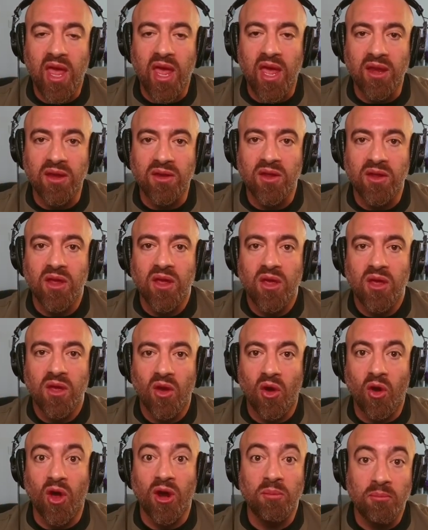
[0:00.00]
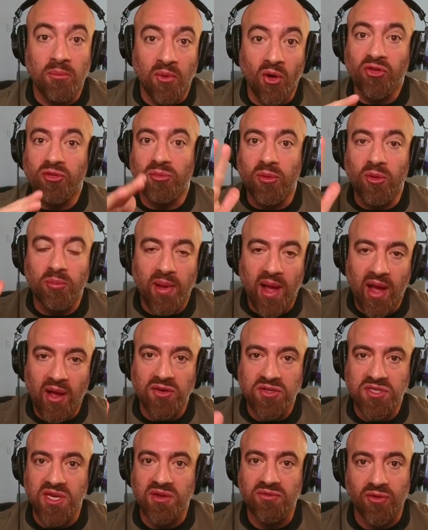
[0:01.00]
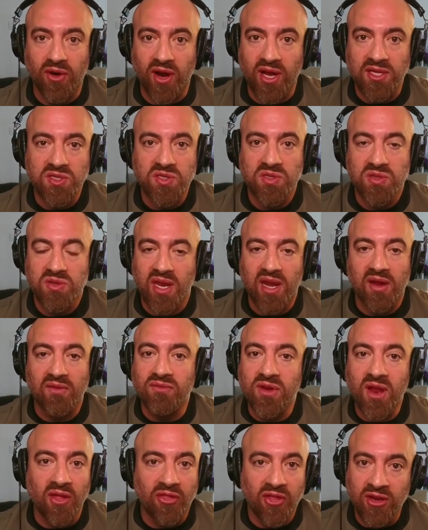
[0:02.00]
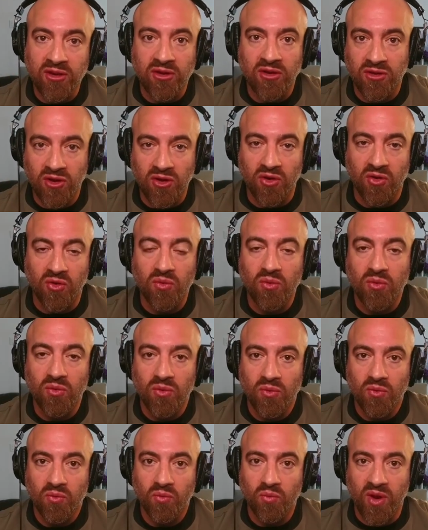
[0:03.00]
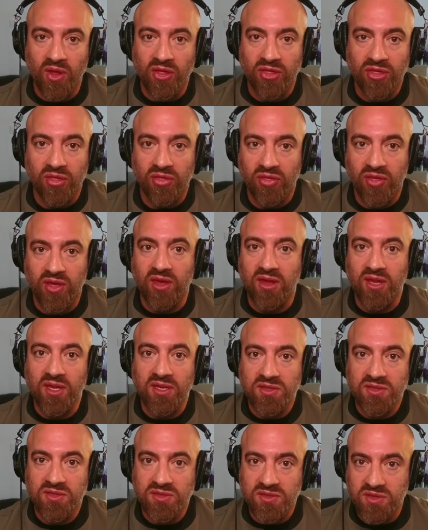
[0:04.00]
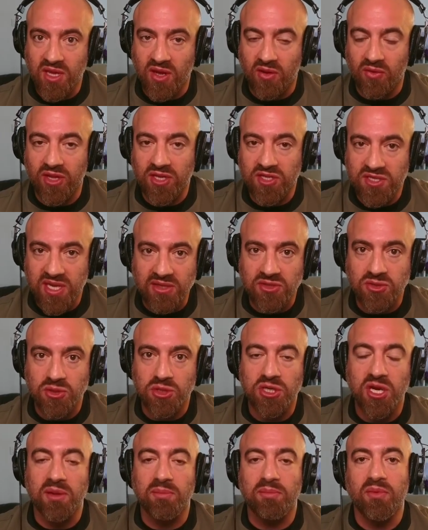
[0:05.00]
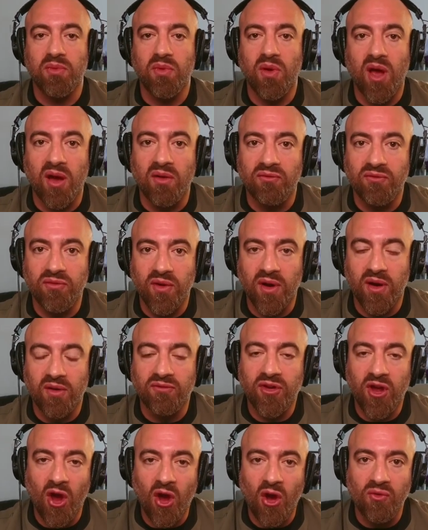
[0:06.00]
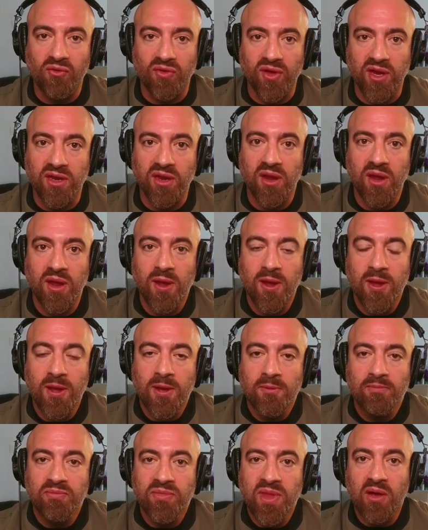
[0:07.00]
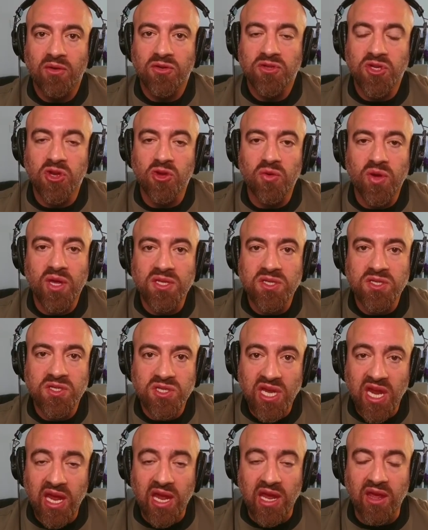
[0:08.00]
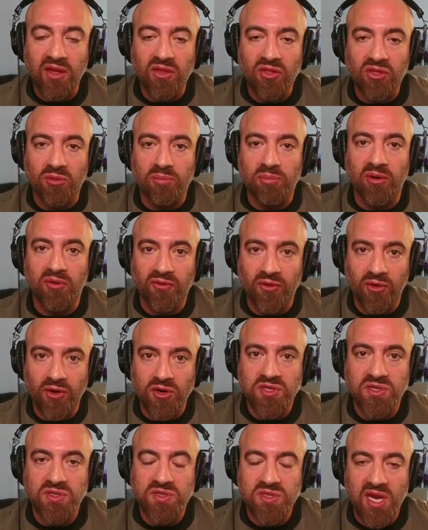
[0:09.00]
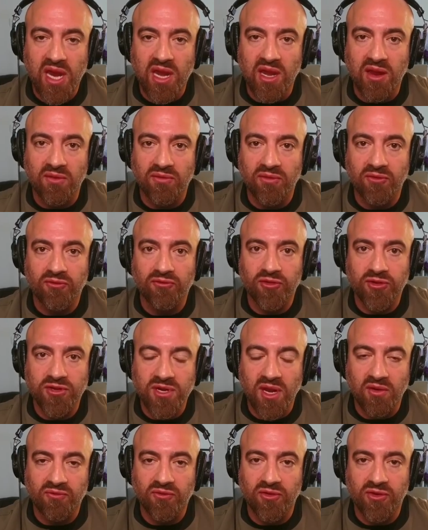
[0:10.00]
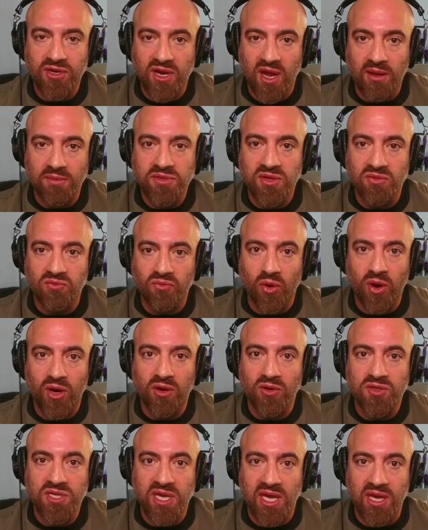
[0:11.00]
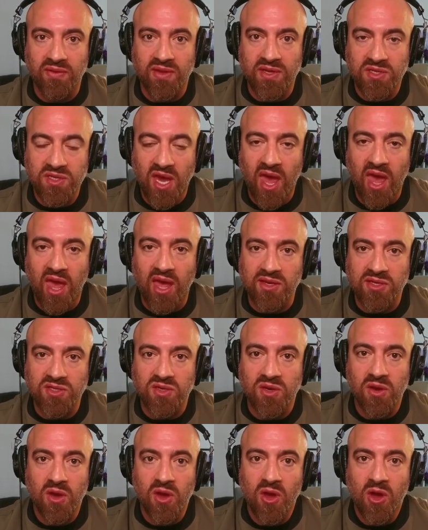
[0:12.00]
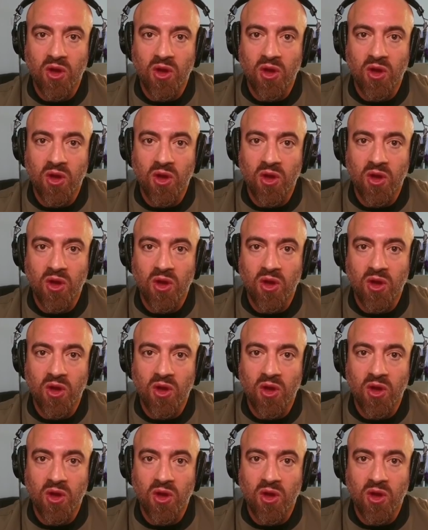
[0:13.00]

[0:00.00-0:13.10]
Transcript: and on multiple policy fronts that have nothing to do with the censorship of COVID. Now, so you can see the perverse incentive for Thomson Reuters in this case,